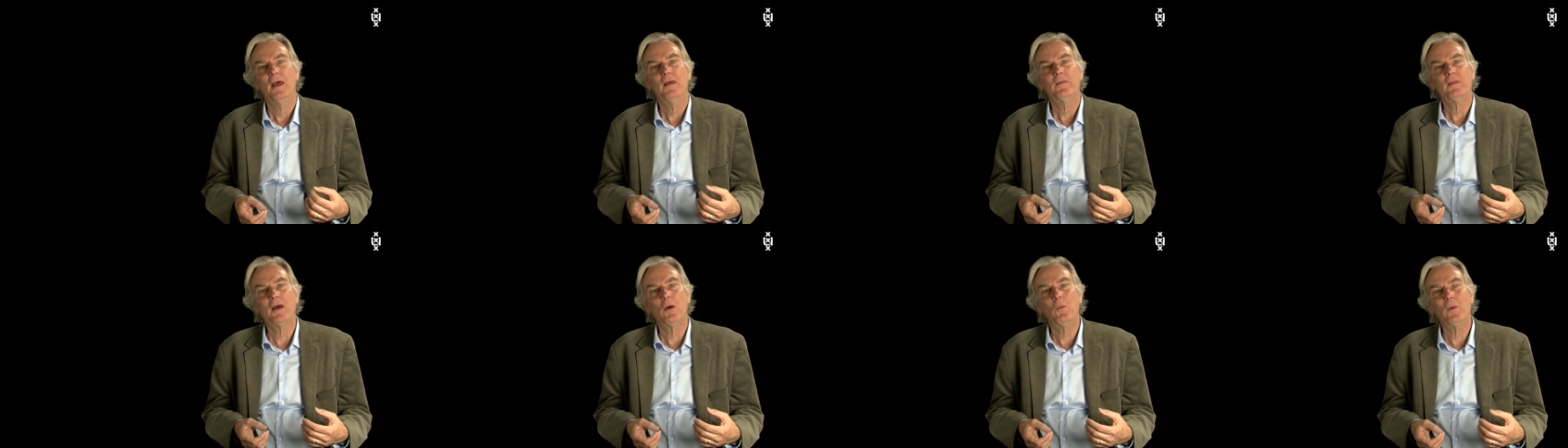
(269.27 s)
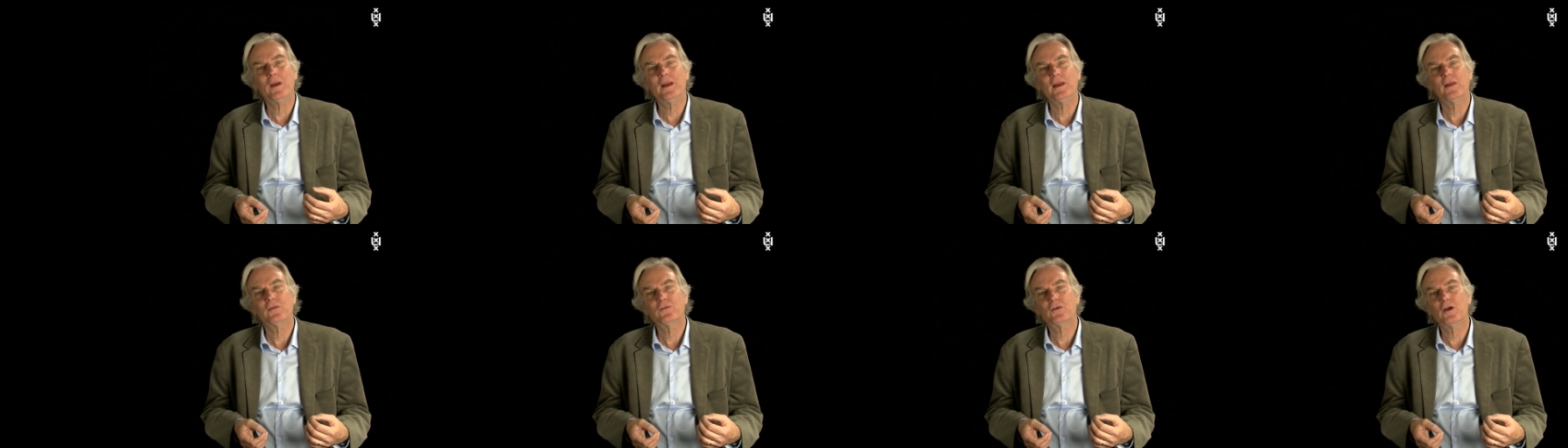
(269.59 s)
Now,
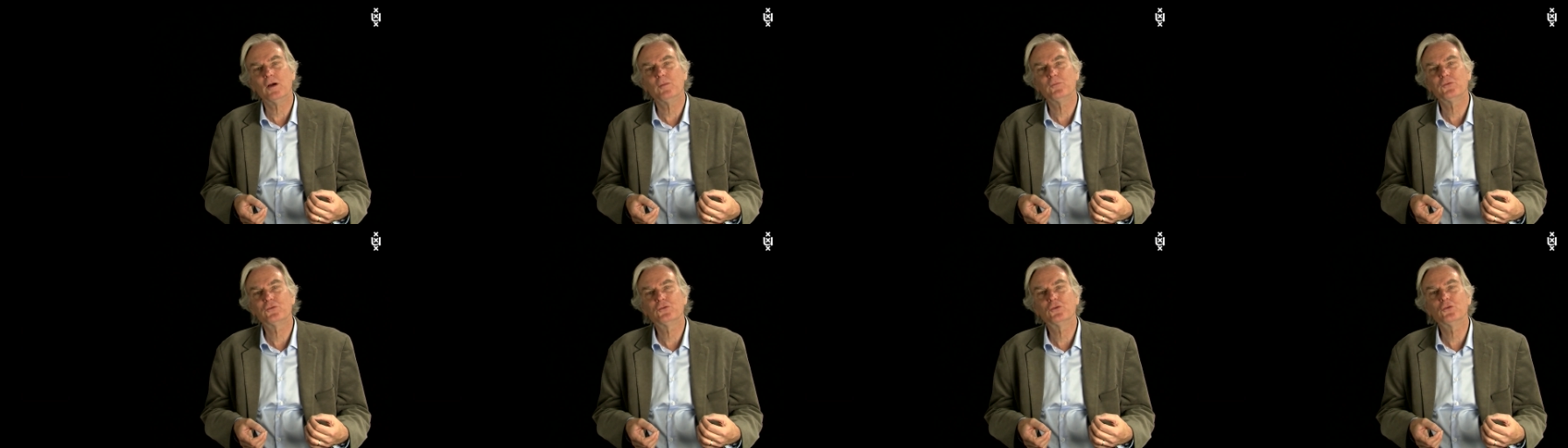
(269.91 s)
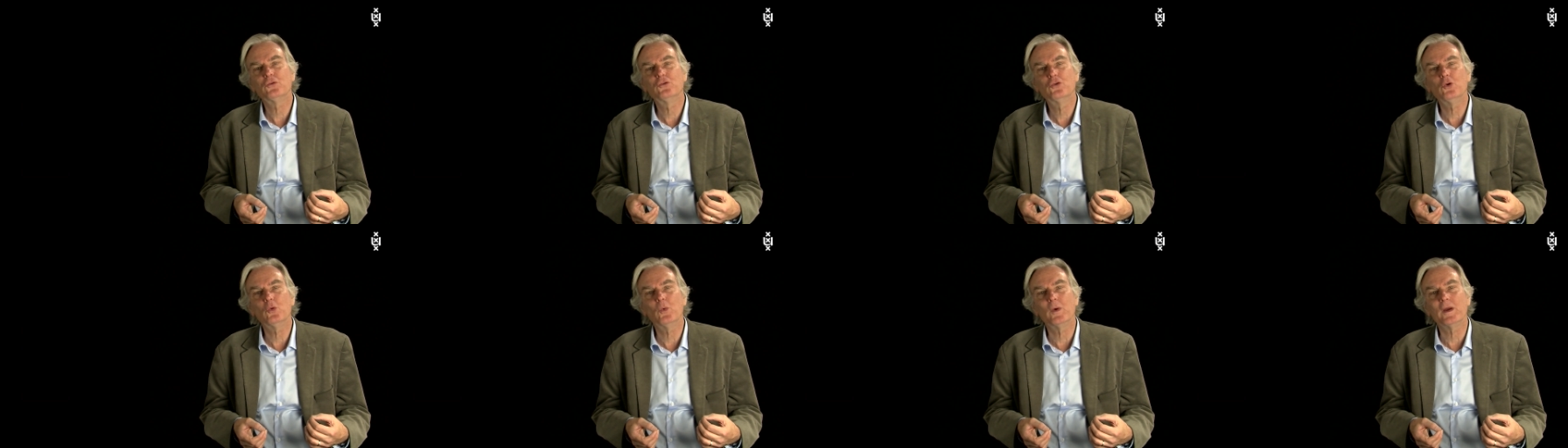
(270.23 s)
when it comes to
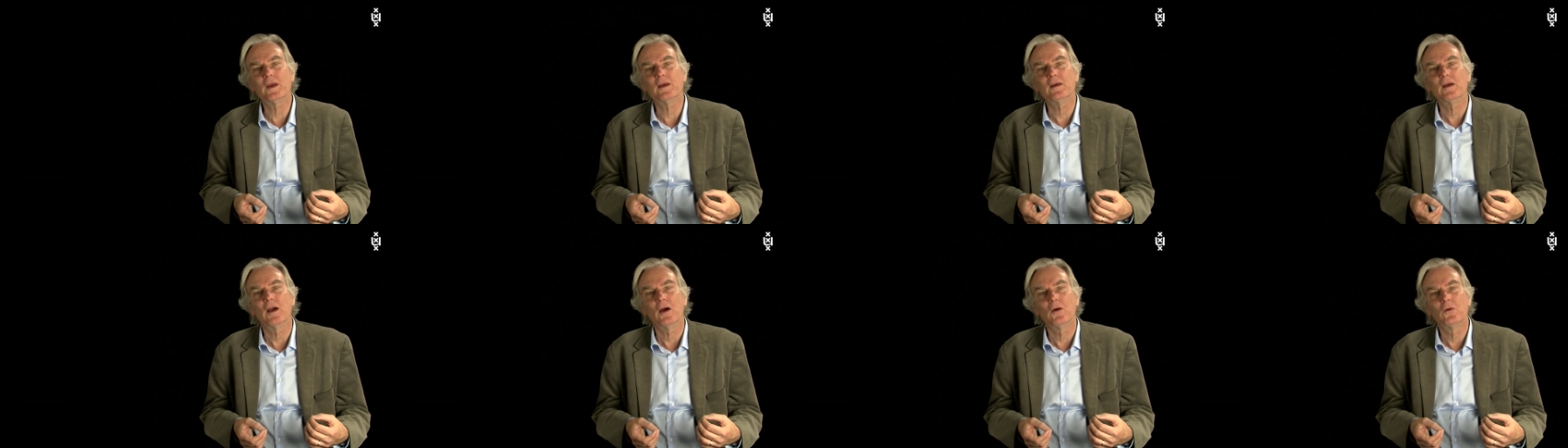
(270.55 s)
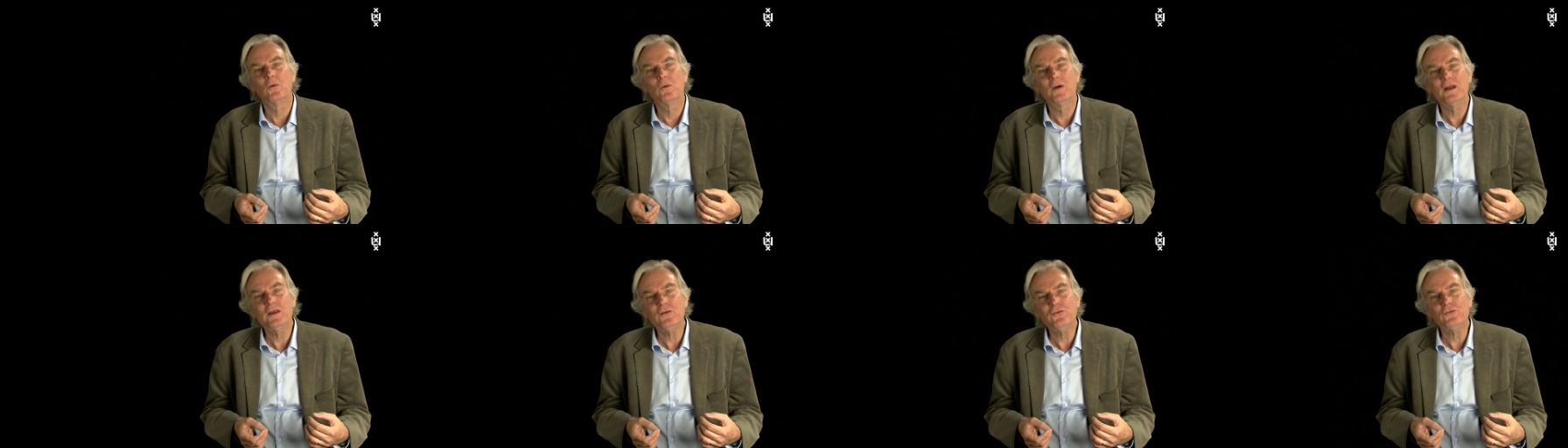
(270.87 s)
doing
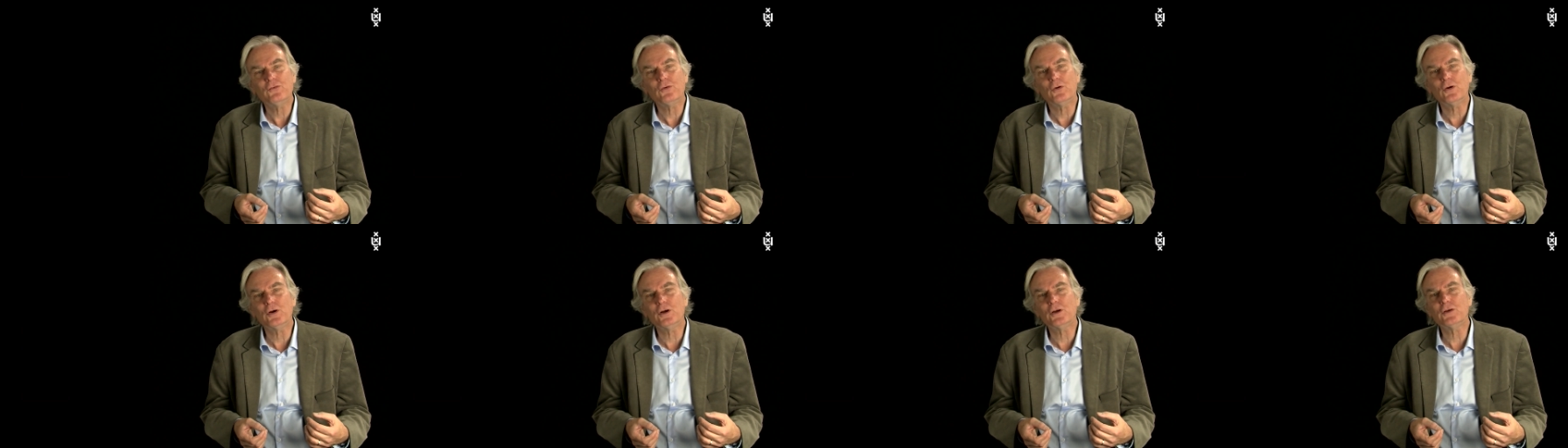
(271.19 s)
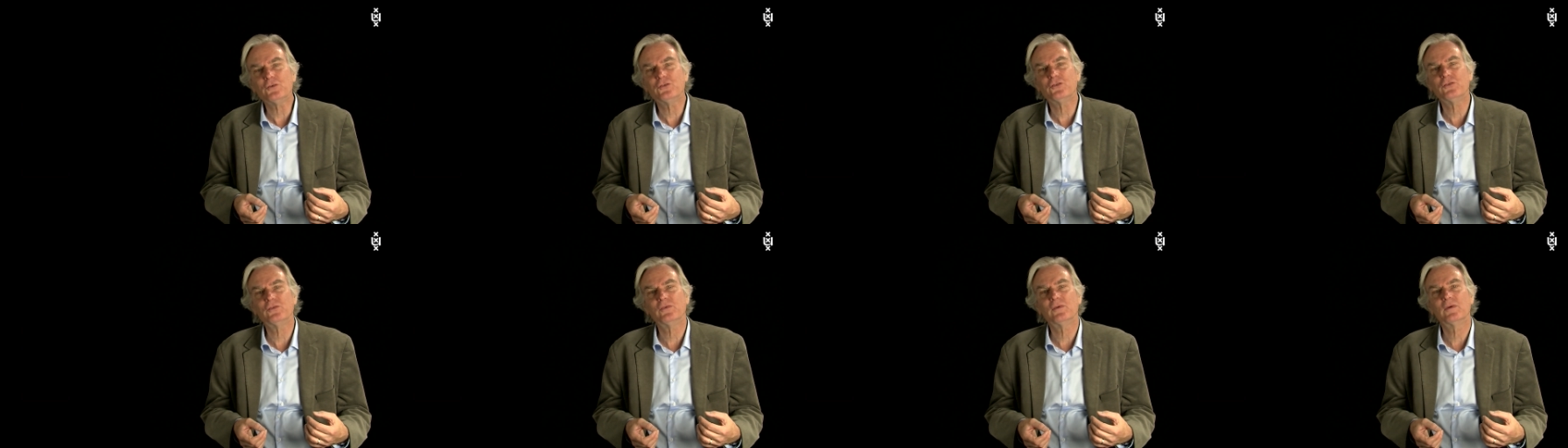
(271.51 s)

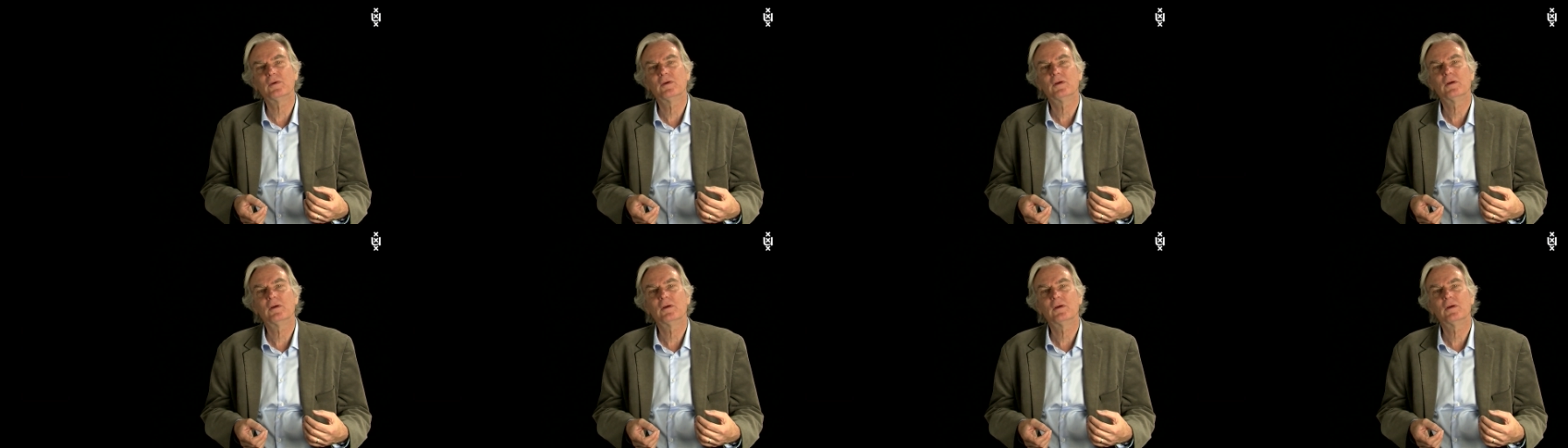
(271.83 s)
research,